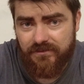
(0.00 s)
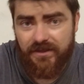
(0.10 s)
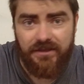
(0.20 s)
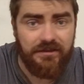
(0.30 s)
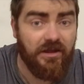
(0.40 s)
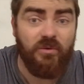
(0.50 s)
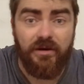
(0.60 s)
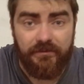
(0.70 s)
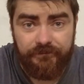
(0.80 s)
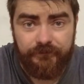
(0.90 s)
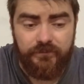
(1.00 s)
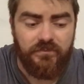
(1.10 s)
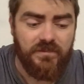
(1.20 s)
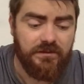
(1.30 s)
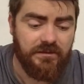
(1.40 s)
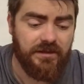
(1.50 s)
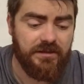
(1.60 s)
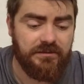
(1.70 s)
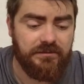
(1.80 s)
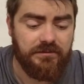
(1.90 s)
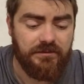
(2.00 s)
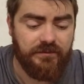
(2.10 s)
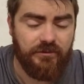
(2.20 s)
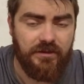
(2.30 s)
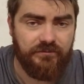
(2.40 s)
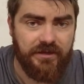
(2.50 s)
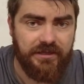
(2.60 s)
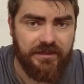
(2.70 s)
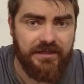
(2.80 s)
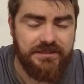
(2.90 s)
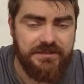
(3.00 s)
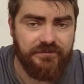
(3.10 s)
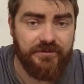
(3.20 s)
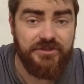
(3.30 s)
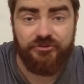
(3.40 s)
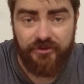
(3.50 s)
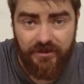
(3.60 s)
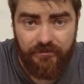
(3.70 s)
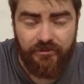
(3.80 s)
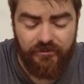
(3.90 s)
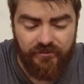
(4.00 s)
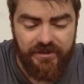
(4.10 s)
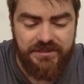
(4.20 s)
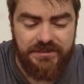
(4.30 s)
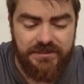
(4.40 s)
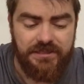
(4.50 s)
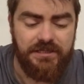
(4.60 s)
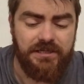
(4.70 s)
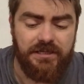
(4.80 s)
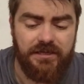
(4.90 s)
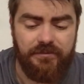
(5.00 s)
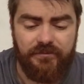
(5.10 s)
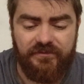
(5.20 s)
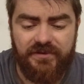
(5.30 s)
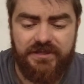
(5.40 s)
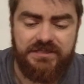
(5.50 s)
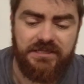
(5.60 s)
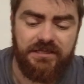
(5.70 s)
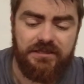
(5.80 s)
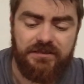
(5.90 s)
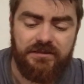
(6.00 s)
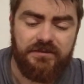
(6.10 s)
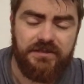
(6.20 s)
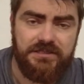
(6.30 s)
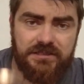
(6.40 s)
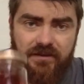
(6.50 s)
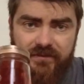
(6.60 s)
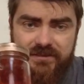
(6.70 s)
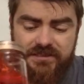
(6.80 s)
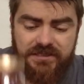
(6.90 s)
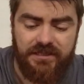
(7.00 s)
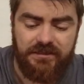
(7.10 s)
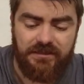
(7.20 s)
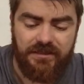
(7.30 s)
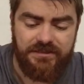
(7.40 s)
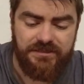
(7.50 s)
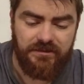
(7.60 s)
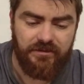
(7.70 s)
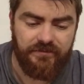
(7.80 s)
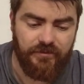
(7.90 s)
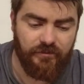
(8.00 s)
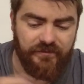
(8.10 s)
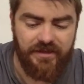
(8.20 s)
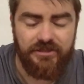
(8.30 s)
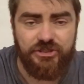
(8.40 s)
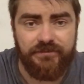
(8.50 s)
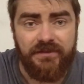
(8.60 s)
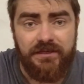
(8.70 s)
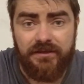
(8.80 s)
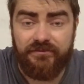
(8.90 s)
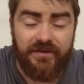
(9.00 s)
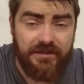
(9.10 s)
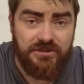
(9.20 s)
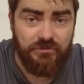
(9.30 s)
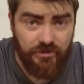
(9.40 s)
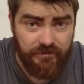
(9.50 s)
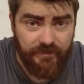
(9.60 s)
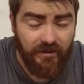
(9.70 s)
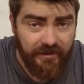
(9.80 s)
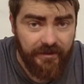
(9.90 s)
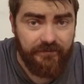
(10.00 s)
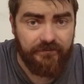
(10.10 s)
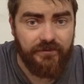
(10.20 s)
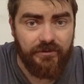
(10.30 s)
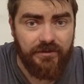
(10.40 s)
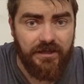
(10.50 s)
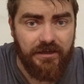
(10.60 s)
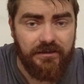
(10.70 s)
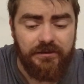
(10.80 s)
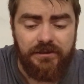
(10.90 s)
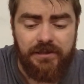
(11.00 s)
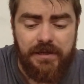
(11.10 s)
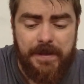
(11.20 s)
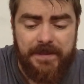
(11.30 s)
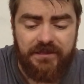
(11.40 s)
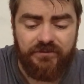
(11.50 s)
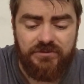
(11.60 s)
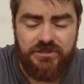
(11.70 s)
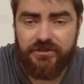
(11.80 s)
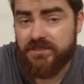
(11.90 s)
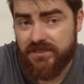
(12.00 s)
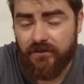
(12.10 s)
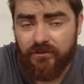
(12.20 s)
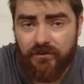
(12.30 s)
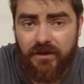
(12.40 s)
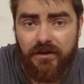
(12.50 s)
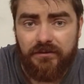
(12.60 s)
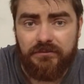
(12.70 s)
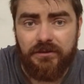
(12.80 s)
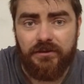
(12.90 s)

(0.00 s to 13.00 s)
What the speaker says: They're lower than if you have regular antifreeze, for a number of reasons. Firstly, this stuff, as I say, lasts the life of the engine. In fact, you could buy it for your car, and then if you decide to sell your car